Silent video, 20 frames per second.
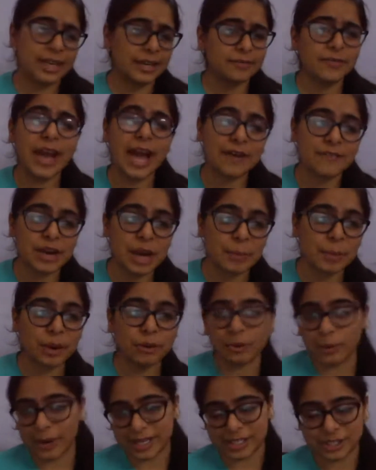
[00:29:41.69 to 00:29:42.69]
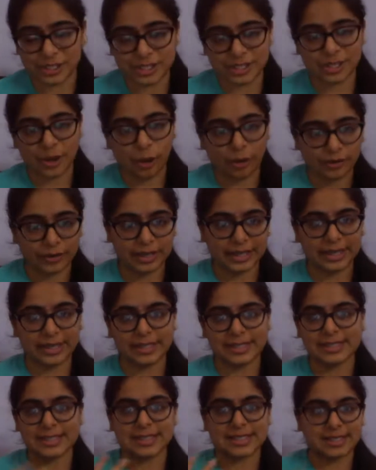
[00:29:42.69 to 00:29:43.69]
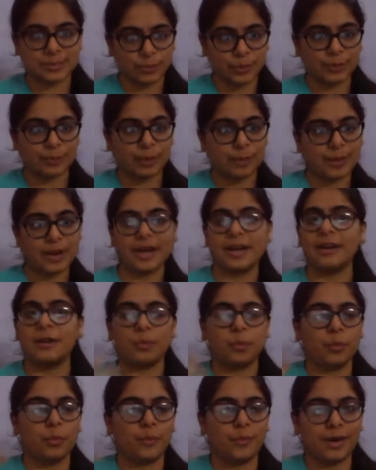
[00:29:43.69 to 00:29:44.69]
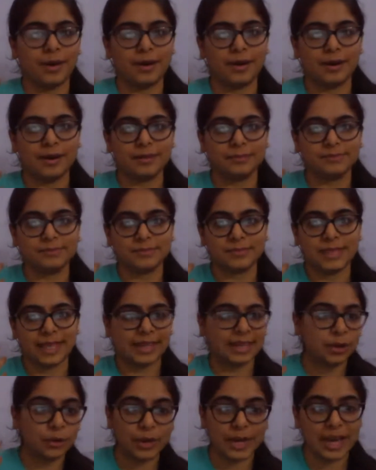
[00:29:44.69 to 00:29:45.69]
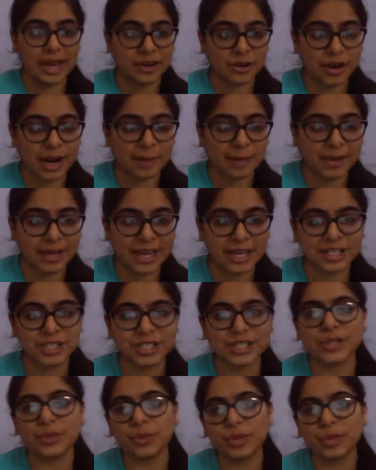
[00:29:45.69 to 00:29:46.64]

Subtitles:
Like we have a couple of questions already we prepared, like looking at your application.